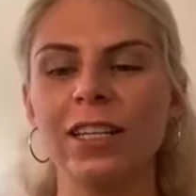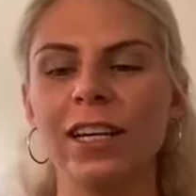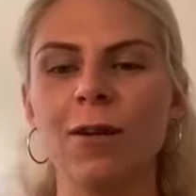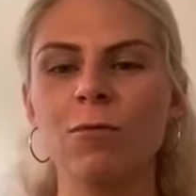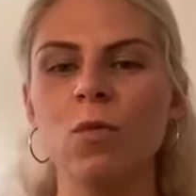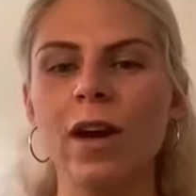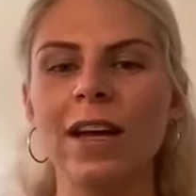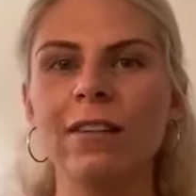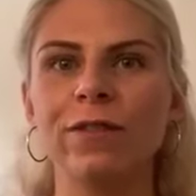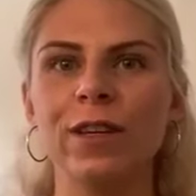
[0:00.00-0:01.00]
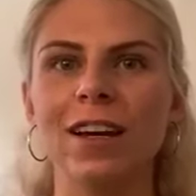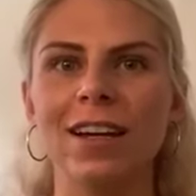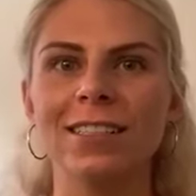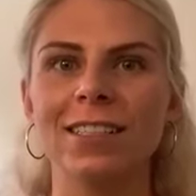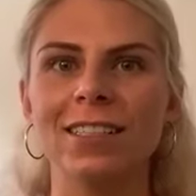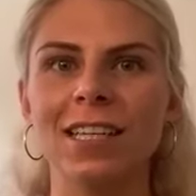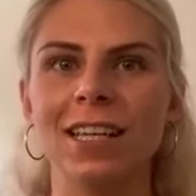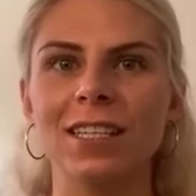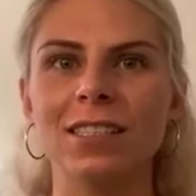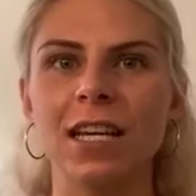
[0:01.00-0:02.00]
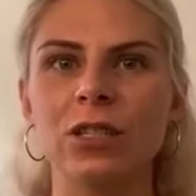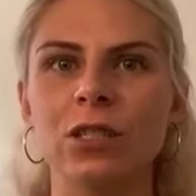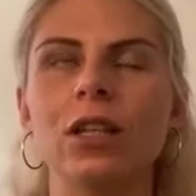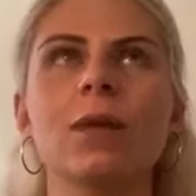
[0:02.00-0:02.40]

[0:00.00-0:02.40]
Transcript: I can't wait for you guys to see that station.